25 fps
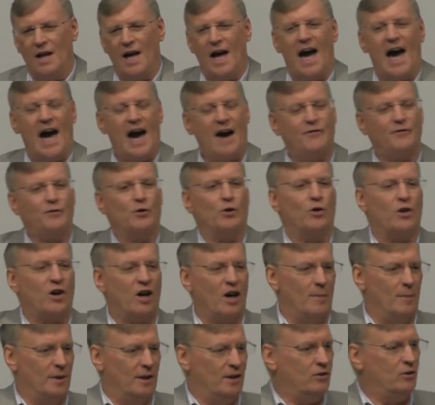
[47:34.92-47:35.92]
after
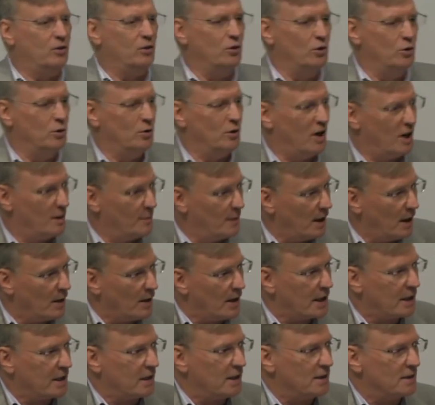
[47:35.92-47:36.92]
coming to
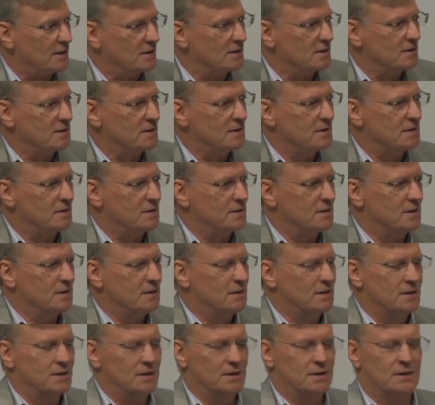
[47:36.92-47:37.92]
America
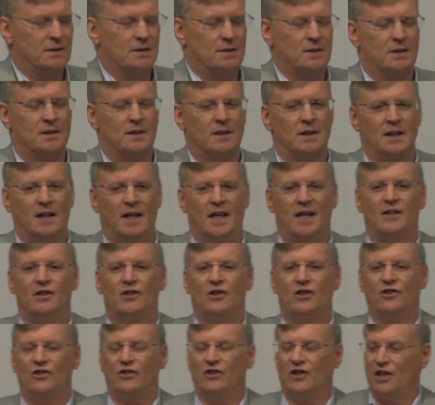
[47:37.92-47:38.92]
and
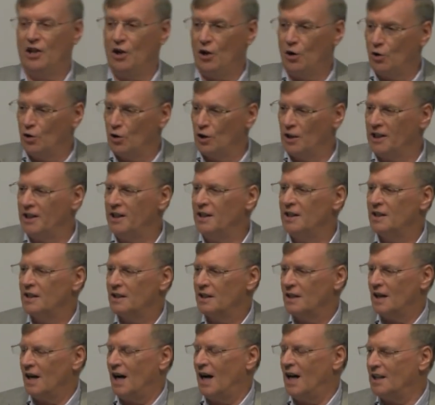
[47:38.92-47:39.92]
the early
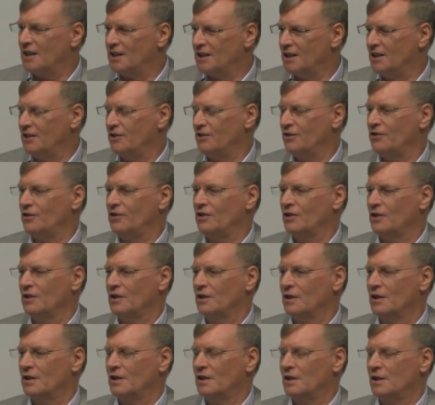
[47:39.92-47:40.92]
colonies,
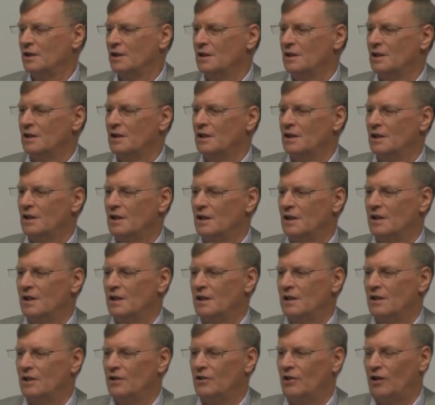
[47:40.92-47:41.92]

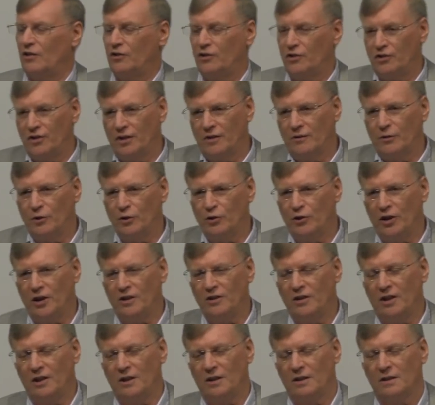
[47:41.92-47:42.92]
such as in
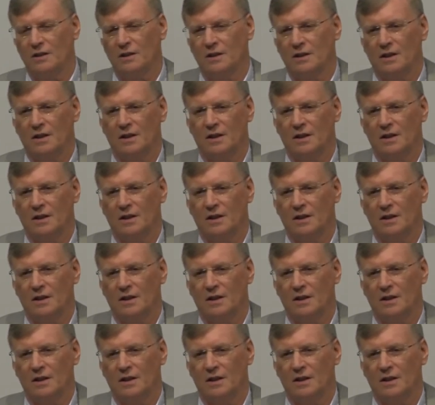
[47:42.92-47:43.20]
Virginia,